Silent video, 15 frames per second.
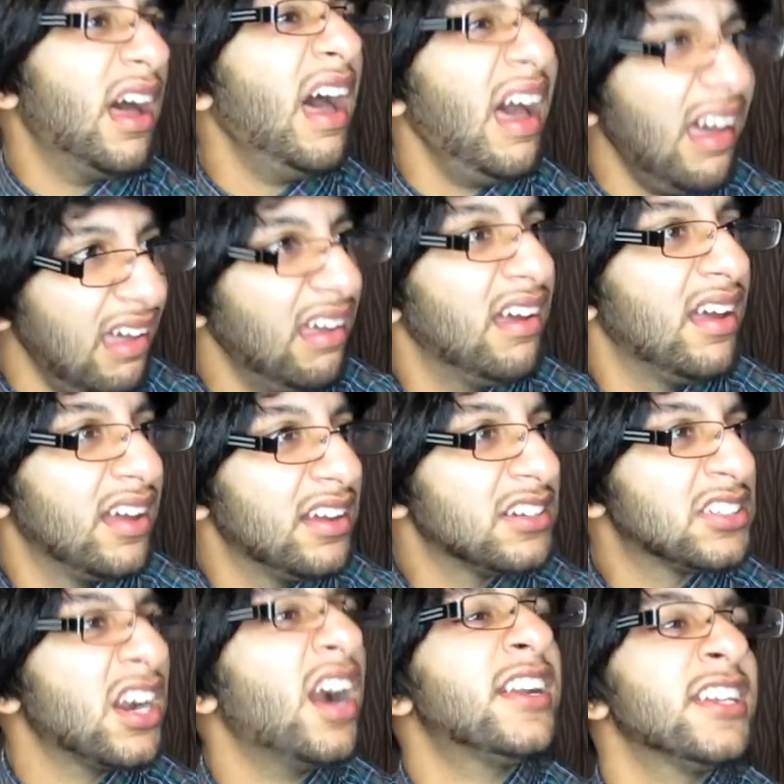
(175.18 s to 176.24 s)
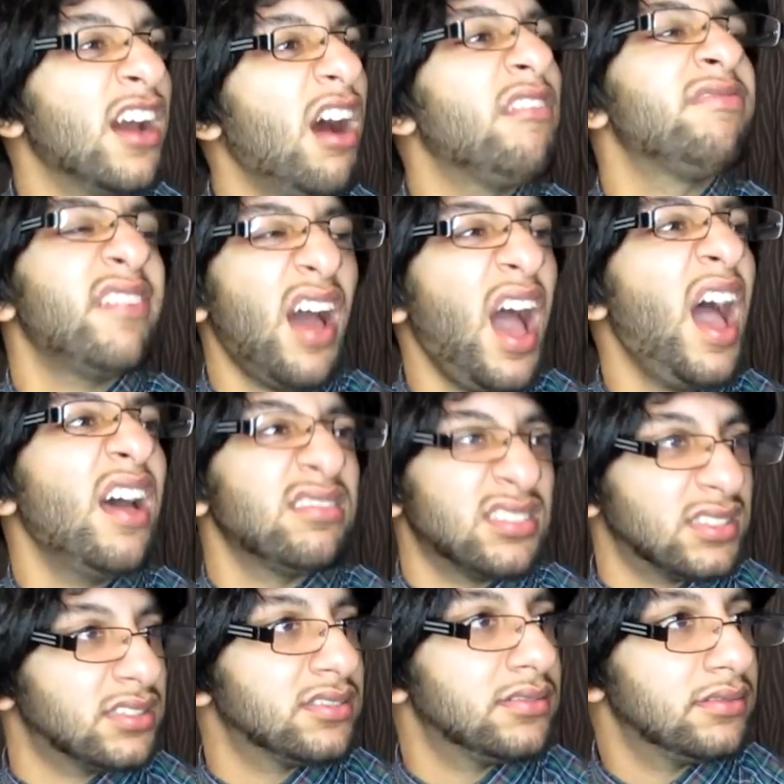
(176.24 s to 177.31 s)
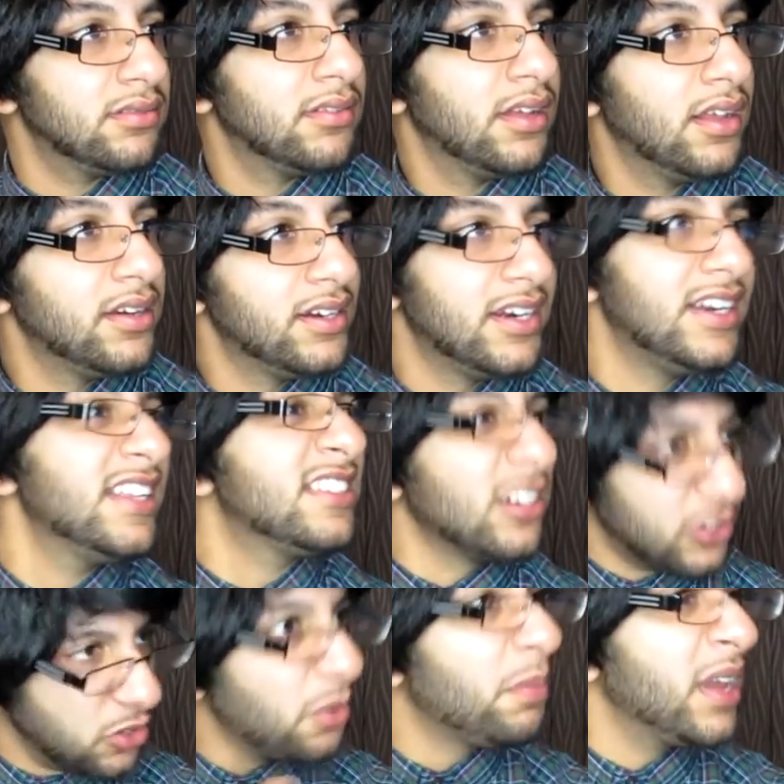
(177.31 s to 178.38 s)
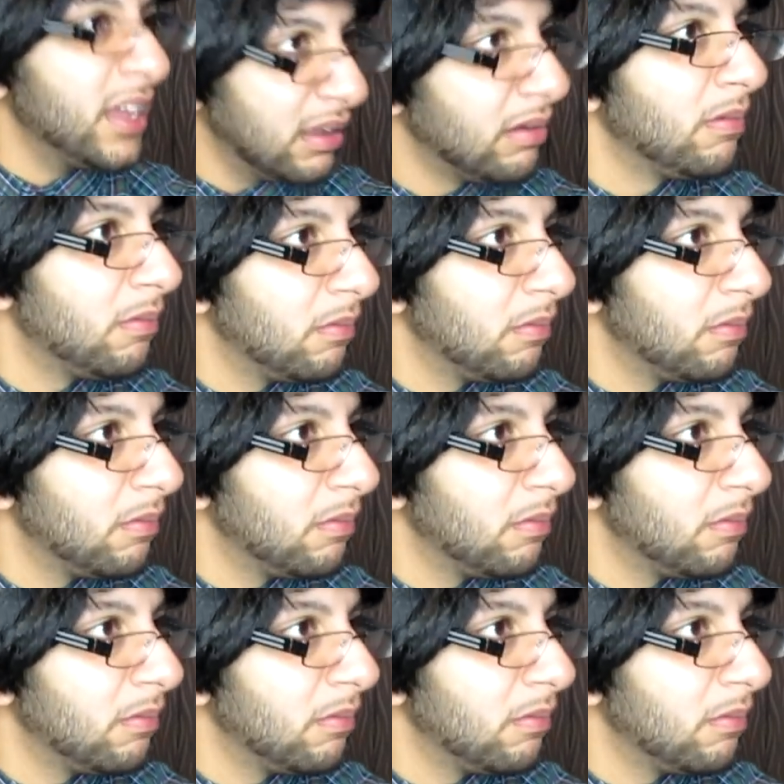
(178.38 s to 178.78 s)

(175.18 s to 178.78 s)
Huh? Shut your face! Listen to me.